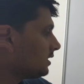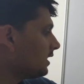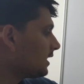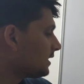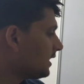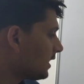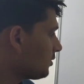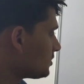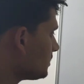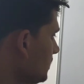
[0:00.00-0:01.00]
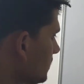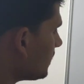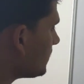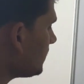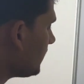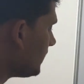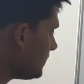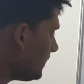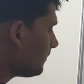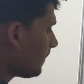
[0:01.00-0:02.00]
the Latin language in the
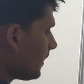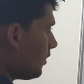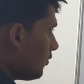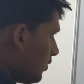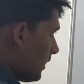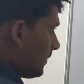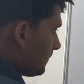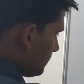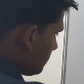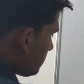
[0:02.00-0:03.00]
1381.